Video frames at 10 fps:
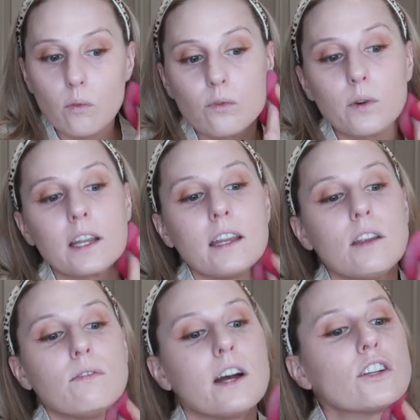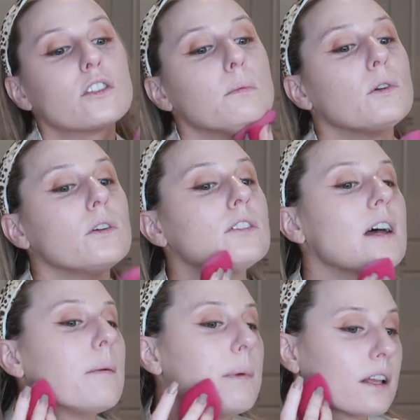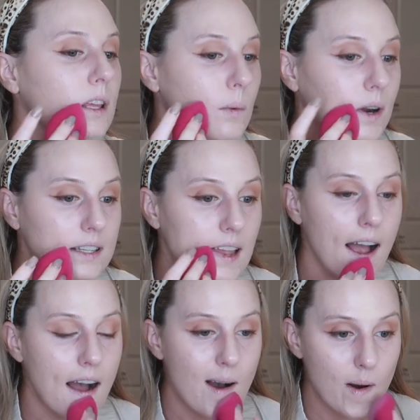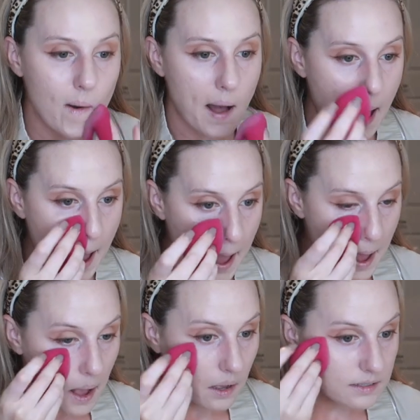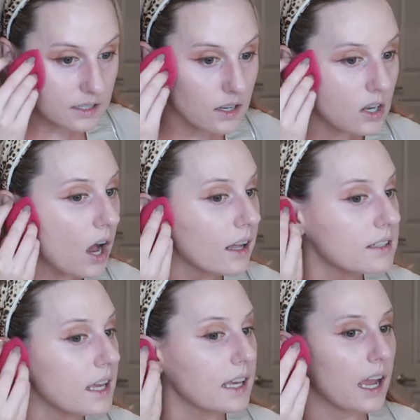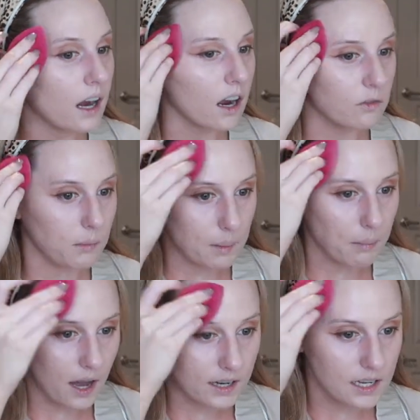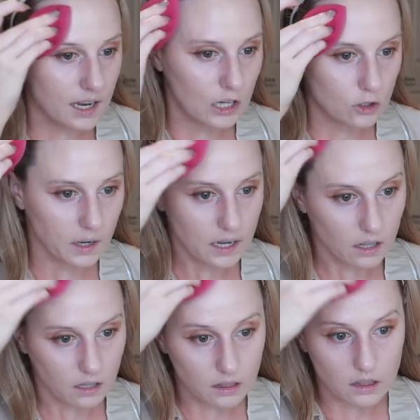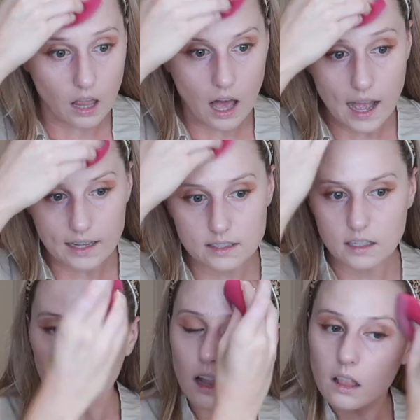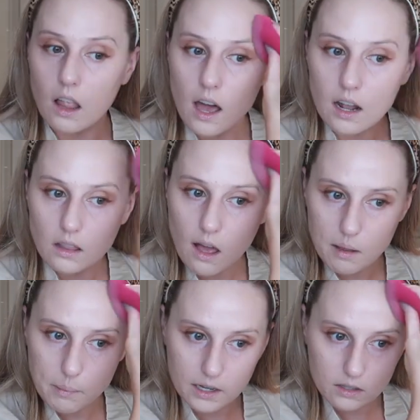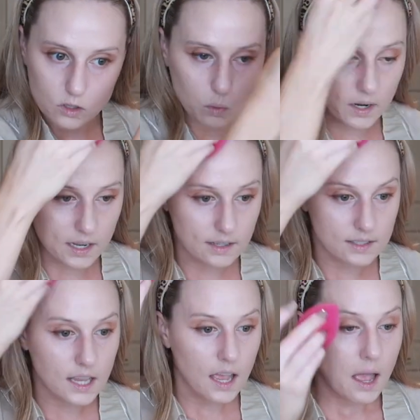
freaking eat vegetables, I barely worked out, I did not take care of my body, I drank a lot in my early 20s.